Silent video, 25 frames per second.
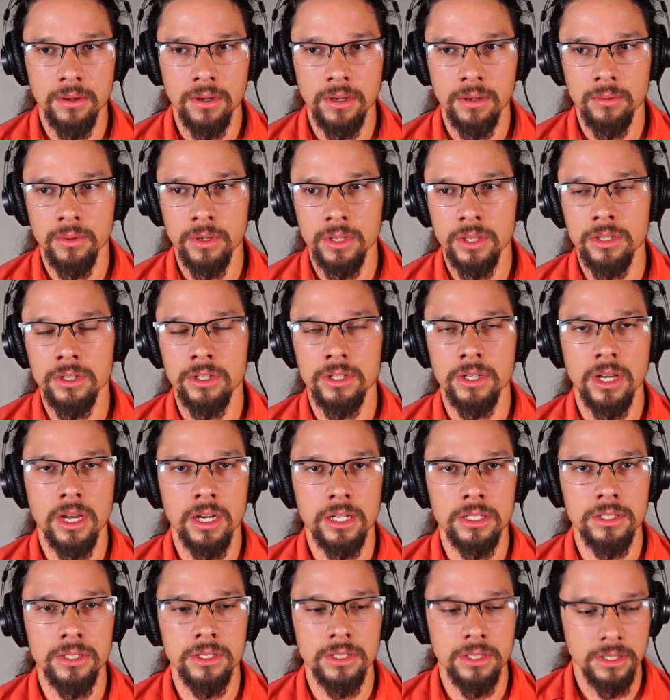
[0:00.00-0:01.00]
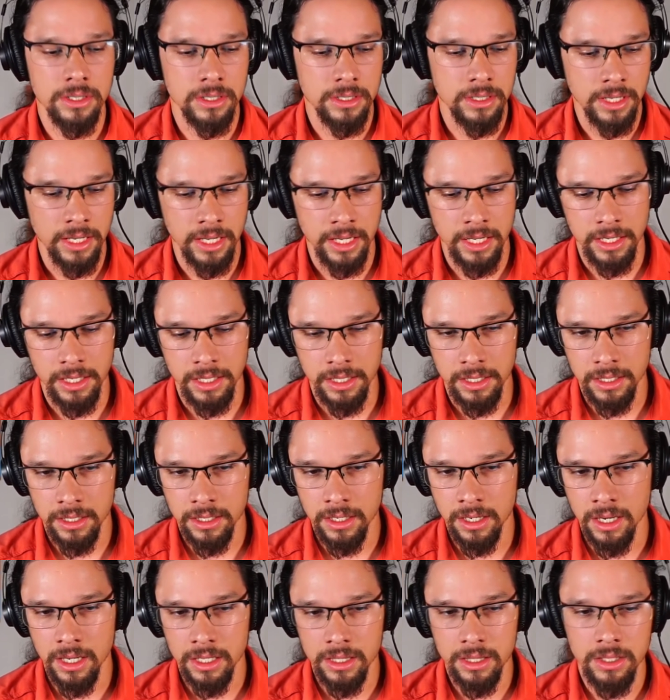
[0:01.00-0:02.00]
with her doctor, and
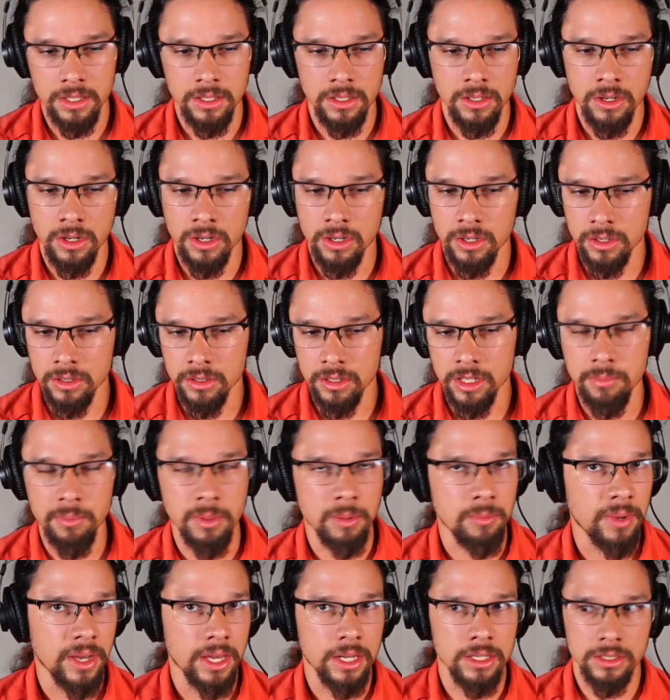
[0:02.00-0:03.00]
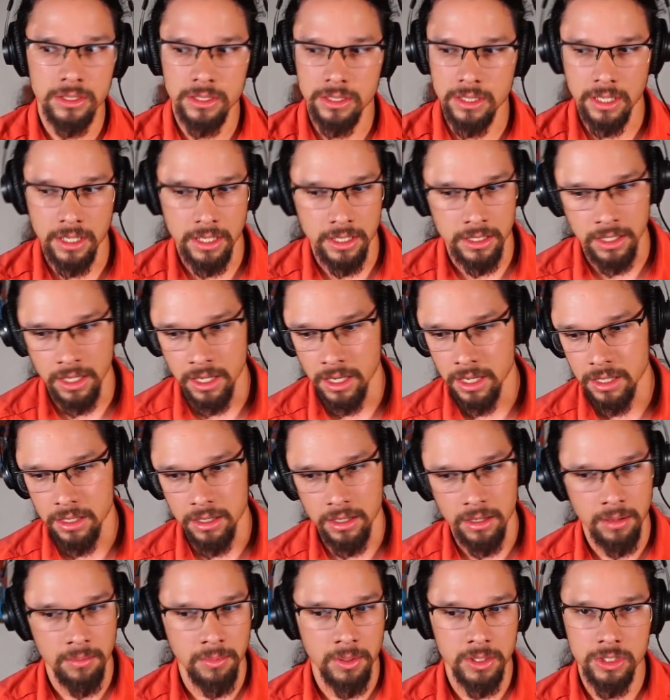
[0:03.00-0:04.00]
got her lipid panels done, got
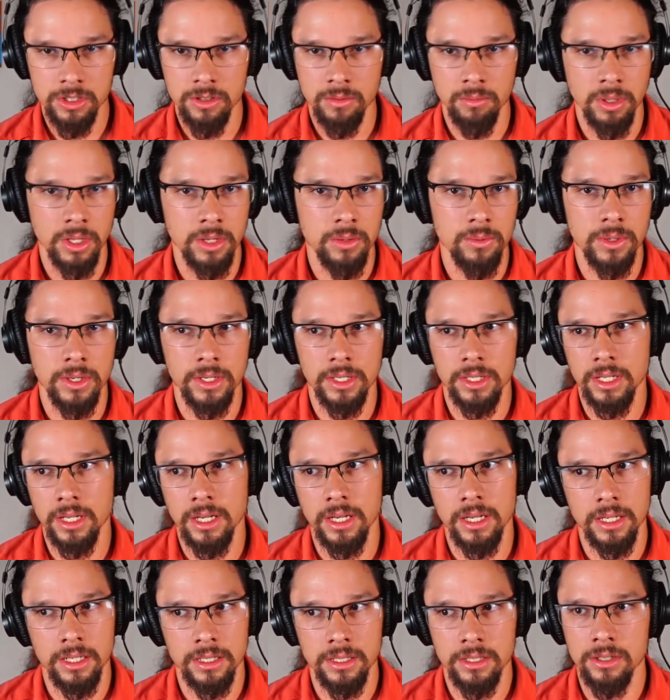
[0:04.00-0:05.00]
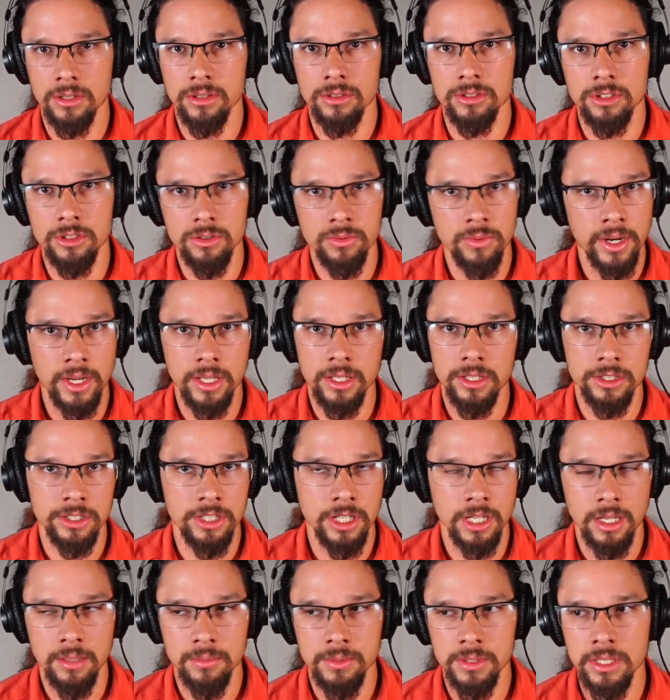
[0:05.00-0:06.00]
a bunch of blood work done, you know, just regular
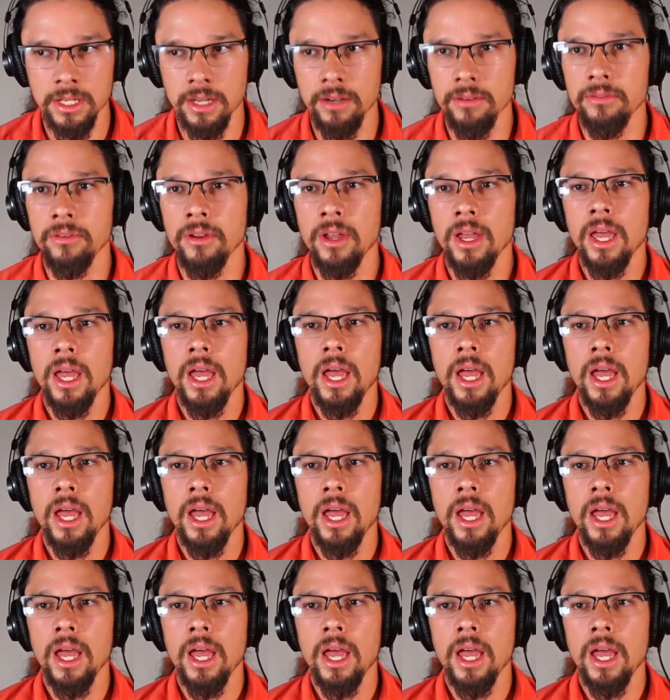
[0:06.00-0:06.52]
checkup stuff.